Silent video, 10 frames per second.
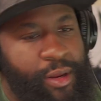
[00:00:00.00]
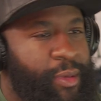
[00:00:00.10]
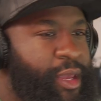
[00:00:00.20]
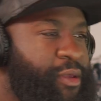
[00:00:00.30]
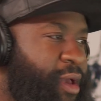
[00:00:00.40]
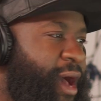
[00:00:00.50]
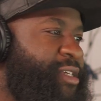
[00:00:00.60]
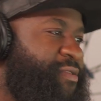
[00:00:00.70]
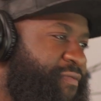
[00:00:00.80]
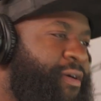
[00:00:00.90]
You guys are
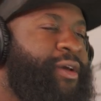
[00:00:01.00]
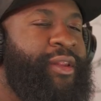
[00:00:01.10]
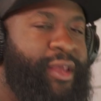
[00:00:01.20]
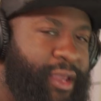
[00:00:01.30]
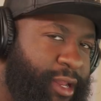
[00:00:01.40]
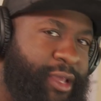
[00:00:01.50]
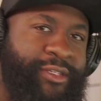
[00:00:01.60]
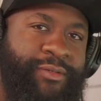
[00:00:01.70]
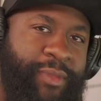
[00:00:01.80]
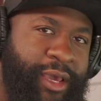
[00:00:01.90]
fucking idiots,
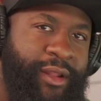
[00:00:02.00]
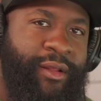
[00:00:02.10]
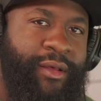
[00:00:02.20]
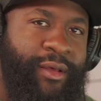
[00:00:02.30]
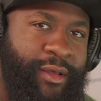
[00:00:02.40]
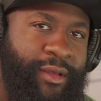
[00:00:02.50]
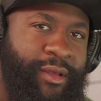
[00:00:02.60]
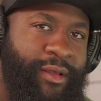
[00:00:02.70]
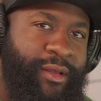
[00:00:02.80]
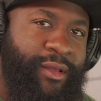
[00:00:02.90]
man.
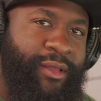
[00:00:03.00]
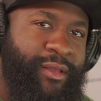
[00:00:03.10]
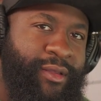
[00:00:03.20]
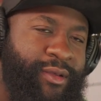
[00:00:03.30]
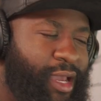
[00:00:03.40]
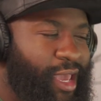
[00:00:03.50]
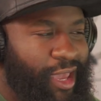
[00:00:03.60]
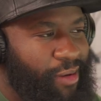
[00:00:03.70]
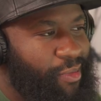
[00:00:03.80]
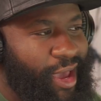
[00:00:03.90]
I can't
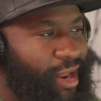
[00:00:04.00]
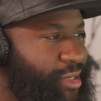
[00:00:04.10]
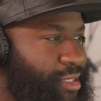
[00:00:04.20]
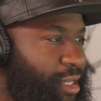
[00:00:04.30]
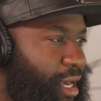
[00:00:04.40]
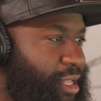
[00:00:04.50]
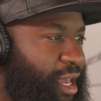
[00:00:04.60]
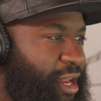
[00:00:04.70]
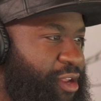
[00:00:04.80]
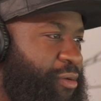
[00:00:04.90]
get mad at shit like that,
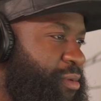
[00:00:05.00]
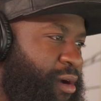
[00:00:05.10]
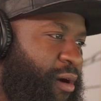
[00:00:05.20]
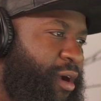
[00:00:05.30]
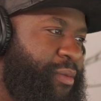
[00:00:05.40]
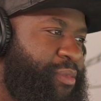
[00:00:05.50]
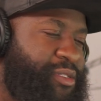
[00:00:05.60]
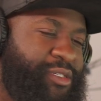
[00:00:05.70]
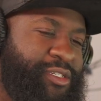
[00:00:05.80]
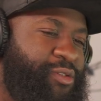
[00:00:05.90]
and your your arguments are
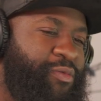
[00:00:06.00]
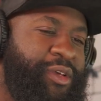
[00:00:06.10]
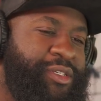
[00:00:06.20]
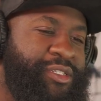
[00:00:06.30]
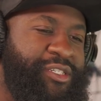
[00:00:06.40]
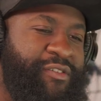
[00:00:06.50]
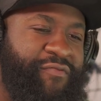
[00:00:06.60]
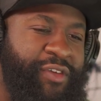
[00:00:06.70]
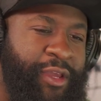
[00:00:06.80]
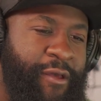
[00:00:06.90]
just too easy to
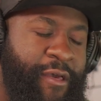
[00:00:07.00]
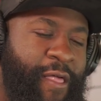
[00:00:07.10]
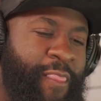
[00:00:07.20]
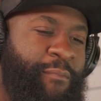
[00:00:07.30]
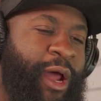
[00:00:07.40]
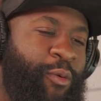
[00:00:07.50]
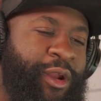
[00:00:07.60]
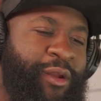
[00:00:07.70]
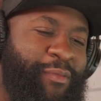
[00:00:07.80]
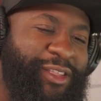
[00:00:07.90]
defeat. But I wanted
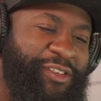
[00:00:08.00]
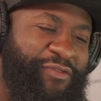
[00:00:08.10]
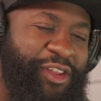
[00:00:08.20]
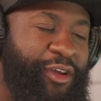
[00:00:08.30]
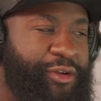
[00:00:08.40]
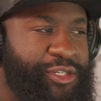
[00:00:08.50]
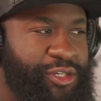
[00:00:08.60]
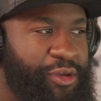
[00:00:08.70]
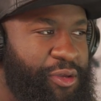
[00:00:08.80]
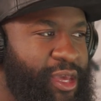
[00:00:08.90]
to make this video to show
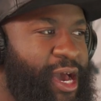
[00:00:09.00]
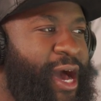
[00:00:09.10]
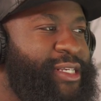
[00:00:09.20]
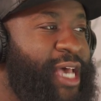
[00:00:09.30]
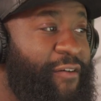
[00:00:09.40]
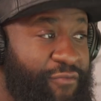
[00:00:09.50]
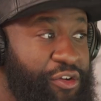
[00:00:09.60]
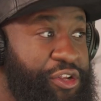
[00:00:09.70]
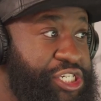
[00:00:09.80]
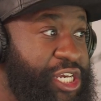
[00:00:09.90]
you guys how full
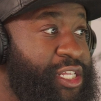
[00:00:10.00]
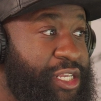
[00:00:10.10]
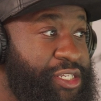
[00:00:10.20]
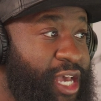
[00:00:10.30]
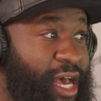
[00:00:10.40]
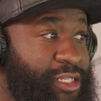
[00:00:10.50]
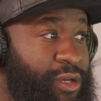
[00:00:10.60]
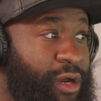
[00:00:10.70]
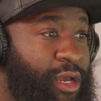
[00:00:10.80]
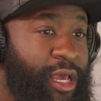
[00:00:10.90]
of shit these guys
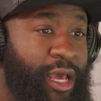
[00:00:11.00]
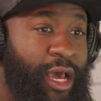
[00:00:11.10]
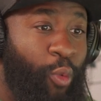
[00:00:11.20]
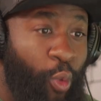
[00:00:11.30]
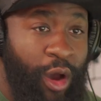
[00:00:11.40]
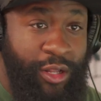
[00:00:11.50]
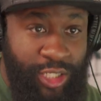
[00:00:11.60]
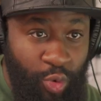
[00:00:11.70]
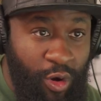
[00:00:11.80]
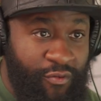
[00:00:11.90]
are. One,
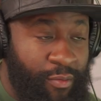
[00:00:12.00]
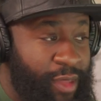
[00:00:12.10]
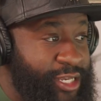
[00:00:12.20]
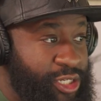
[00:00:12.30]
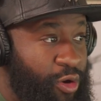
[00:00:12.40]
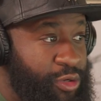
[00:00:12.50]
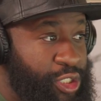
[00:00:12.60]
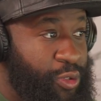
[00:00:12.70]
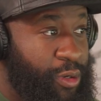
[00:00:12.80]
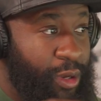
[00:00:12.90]
two of them I showed
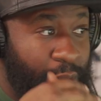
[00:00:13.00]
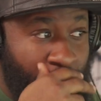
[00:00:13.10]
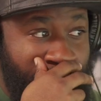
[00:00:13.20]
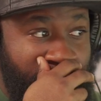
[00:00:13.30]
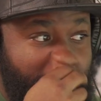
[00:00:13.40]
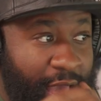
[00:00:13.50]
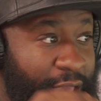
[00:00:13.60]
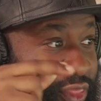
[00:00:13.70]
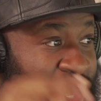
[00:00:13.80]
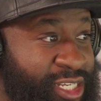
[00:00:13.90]
you right?
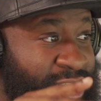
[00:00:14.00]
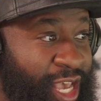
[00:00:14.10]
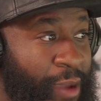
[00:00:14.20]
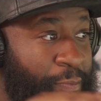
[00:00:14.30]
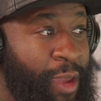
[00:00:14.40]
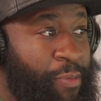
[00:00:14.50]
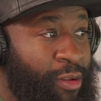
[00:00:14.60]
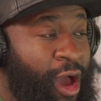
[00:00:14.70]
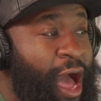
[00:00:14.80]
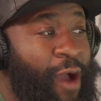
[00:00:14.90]
These same people
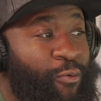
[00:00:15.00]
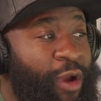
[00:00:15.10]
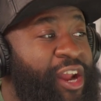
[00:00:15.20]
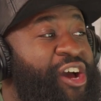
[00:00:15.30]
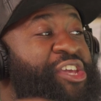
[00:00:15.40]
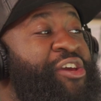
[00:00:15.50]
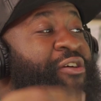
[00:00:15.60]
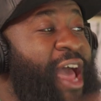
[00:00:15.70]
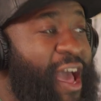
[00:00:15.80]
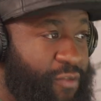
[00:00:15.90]
are irate a year
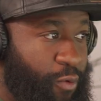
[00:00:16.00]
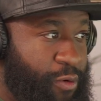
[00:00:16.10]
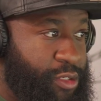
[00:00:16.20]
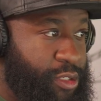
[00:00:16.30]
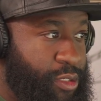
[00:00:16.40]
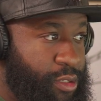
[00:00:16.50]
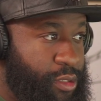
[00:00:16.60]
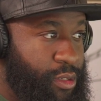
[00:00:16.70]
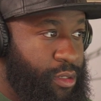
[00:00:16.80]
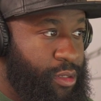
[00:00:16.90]
afterwards.
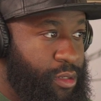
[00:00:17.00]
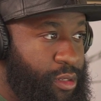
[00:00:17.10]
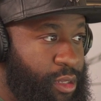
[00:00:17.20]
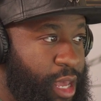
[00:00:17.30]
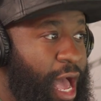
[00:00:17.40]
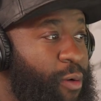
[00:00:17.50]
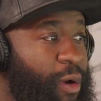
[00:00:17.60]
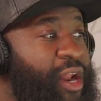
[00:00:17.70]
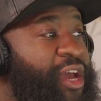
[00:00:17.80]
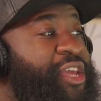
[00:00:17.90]

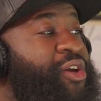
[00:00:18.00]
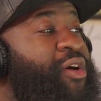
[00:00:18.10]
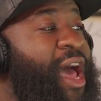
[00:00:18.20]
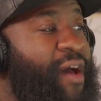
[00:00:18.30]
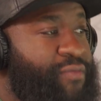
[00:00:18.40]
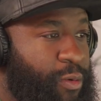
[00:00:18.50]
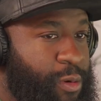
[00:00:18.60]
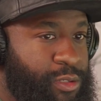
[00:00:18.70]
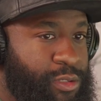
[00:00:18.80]
Irate a year afterwards.